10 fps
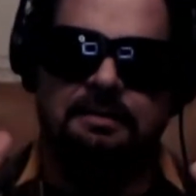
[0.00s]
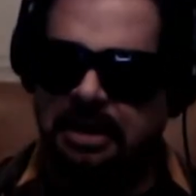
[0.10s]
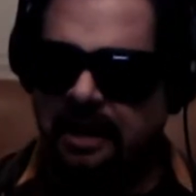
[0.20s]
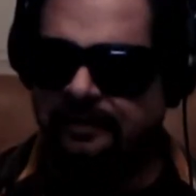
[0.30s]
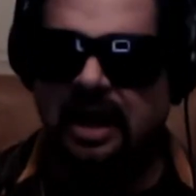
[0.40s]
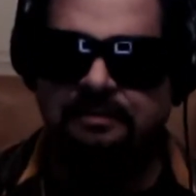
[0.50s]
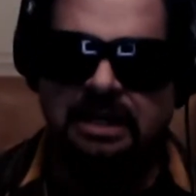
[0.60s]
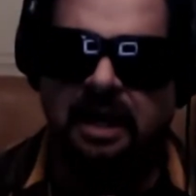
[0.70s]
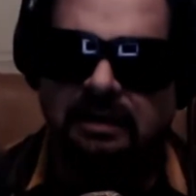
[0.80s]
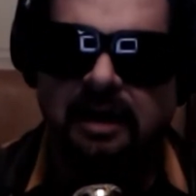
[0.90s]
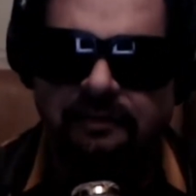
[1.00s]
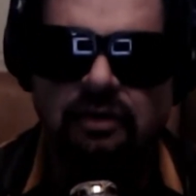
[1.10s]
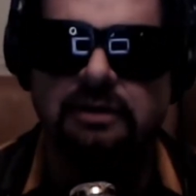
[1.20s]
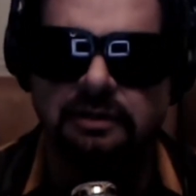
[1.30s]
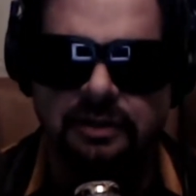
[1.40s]
But I've
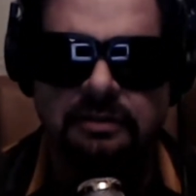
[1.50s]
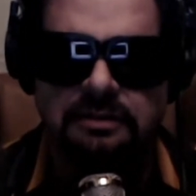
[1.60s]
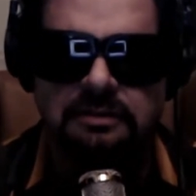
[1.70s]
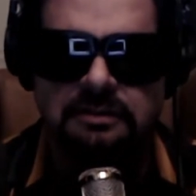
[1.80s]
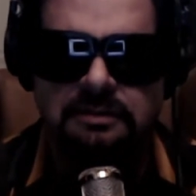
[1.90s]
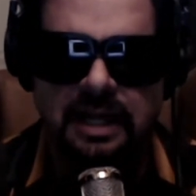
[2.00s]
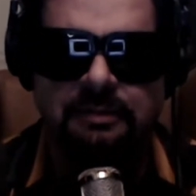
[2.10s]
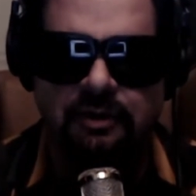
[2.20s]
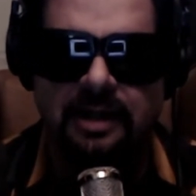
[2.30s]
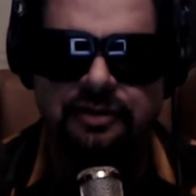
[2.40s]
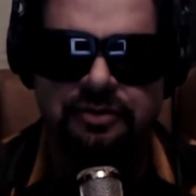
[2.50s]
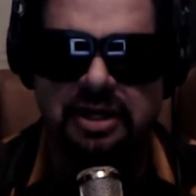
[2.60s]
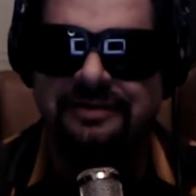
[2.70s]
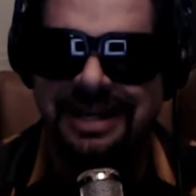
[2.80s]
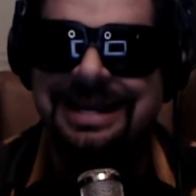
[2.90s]
heard Democrats on
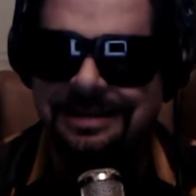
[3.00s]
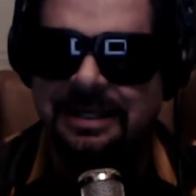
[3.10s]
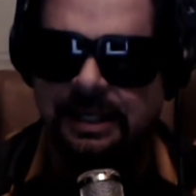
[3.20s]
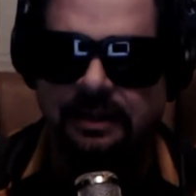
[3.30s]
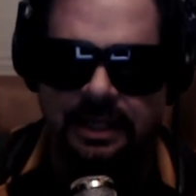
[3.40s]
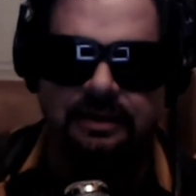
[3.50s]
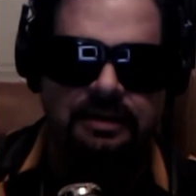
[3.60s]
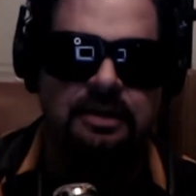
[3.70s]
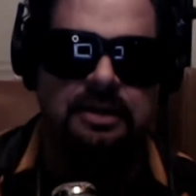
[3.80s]
TV hinting that